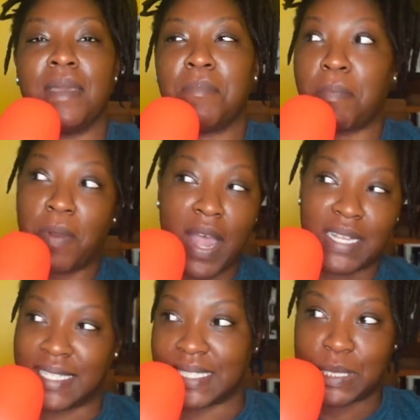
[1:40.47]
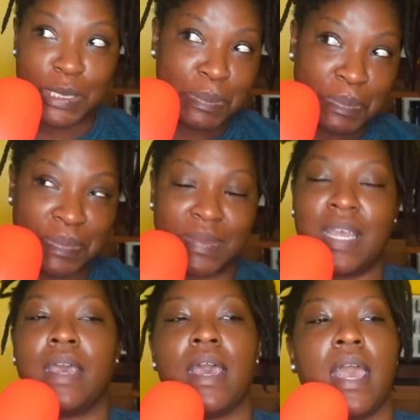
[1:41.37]
in my practice.
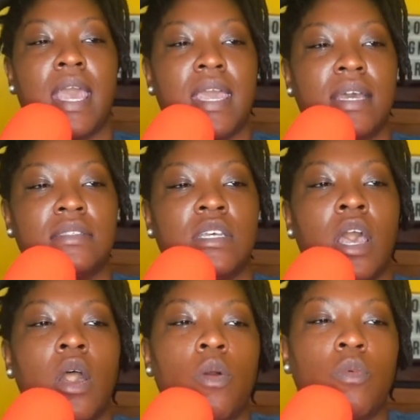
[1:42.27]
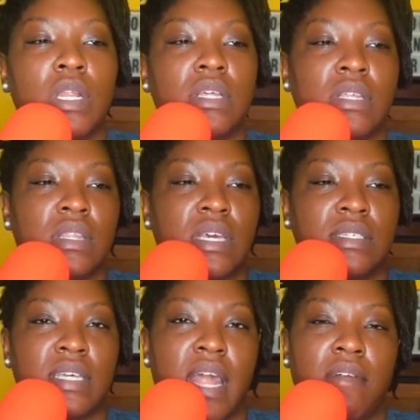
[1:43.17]
And one of the
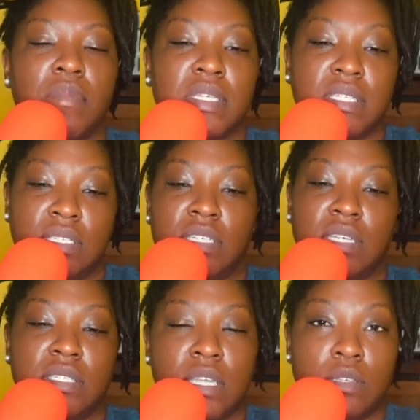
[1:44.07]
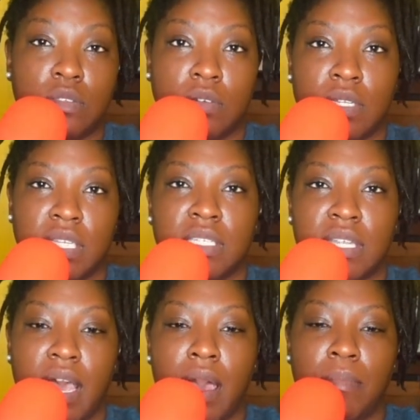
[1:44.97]
things that I've been suggesting during
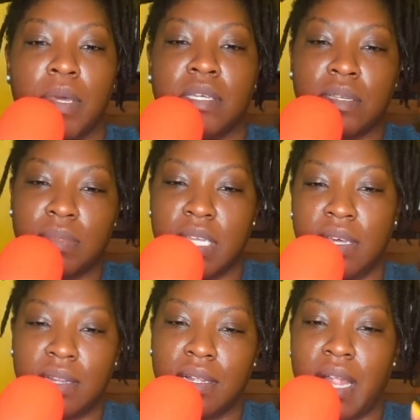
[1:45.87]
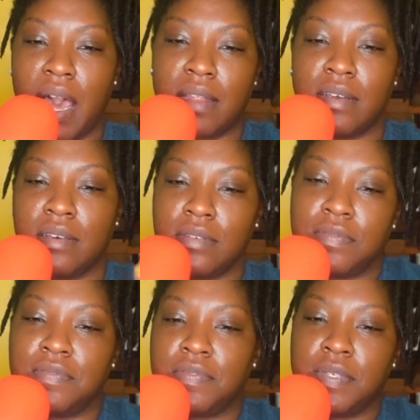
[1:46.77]
this time, because I'm seeing a lot of